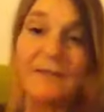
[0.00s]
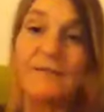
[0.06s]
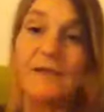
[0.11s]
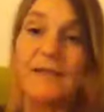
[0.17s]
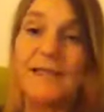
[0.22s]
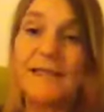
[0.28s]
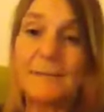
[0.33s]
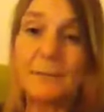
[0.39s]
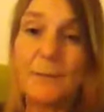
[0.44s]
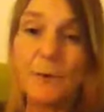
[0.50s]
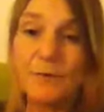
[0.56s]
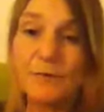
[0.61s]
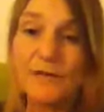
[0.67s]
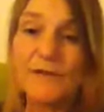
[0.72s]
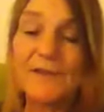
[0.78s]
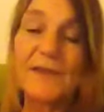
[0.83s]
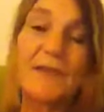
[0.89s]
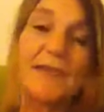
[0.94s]
if I need more
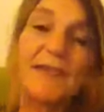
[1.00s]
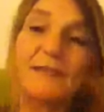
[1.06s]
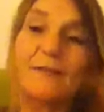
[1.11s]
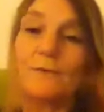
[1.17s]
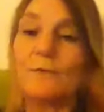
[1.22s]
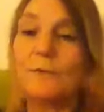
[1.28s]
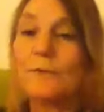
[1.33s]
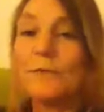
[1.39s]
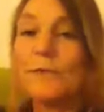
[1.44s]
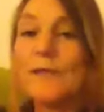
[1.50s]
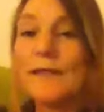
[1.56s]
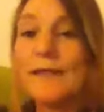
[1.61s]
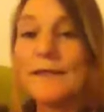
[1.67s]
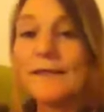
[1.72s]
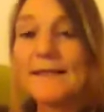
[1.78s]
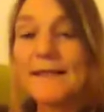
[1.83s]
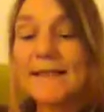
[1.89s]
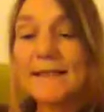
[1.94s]
insulin, or
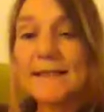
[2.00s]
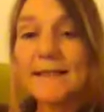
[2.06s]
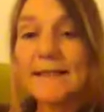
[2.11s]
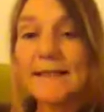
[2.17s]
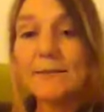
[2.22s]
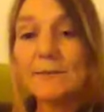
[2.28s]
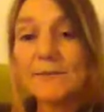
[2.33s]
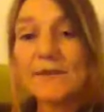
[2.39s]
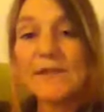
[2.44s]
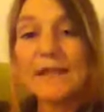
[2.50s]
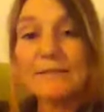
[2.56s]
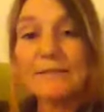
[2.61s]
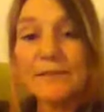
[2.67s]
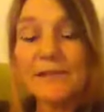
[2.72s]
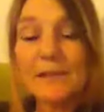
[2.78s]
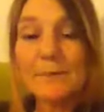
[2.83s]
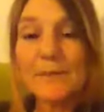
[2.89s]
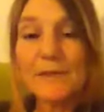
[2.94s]
60 or
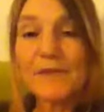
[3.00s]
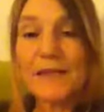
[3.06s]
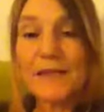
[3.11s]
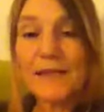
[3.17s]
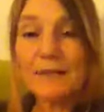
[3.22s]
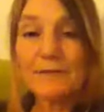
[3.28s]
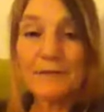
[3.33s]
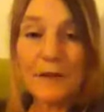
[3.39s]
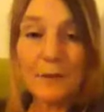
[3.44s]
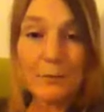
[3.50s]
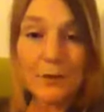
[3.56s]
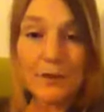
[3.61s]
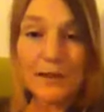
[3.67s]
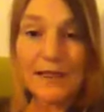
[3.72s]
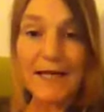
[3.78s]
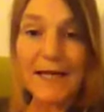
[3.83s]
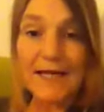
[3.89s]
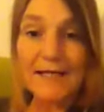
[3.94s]
70% if I
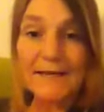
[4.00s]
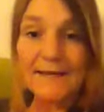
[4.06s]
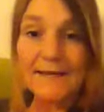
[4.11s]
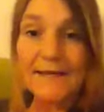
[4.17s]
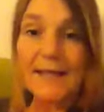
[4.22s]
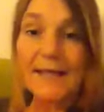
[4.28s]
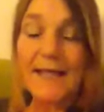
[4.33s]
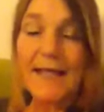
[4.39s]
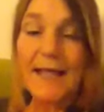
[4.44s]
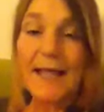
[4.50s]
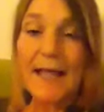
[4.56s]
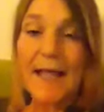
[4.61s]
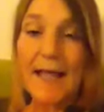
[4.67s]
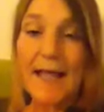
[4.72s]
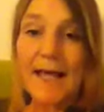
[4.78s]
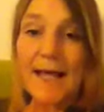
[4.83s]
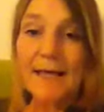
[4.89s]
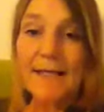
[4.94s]
want less.
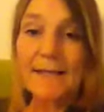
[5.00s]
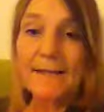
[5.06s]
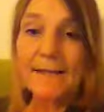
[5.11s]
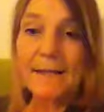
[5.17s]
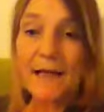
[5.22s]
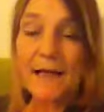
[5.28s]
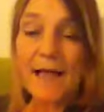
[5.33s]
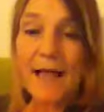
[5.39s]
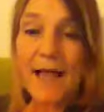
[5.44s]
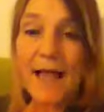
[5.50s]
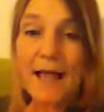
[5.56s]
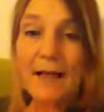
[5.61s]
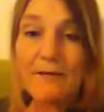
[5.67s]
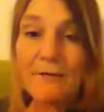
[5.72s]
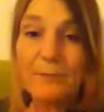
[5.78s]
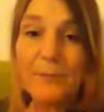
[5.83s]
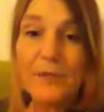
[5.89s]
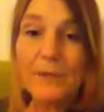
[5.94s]
And I
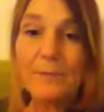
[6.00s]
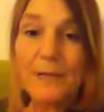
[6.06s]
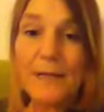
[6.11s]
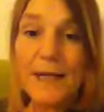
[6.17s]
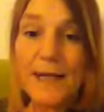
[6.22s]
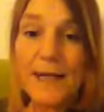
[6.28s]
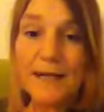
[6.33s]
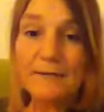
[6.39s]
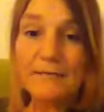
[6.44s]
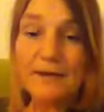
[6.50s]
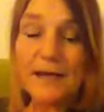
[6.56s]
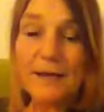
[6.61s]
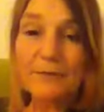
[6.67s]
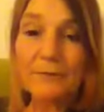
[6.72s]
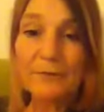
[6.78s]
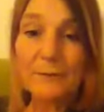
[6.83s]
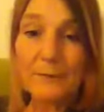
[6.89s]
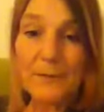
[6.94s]
have been playing
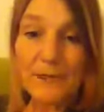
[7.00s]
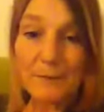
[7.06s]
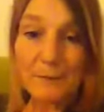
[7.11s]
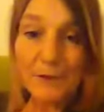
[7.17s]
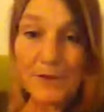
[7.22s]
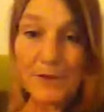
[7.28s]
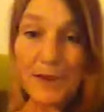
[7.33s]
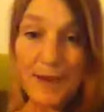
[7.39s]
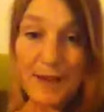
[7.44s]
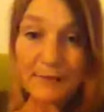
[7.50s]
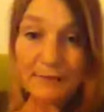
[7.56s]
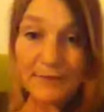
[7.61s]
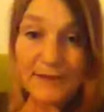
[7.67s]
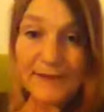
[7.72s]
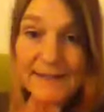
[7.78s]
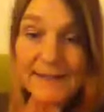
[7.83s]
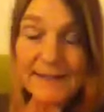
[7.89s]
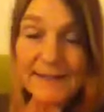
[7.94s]
around a bit with that
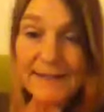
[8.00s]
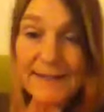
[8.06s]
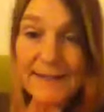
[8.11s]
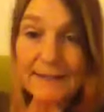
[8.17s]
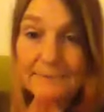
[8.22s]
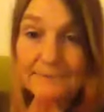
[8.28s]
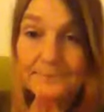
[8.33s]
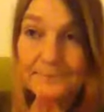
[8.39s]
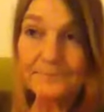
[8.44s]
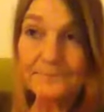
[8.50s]
recently.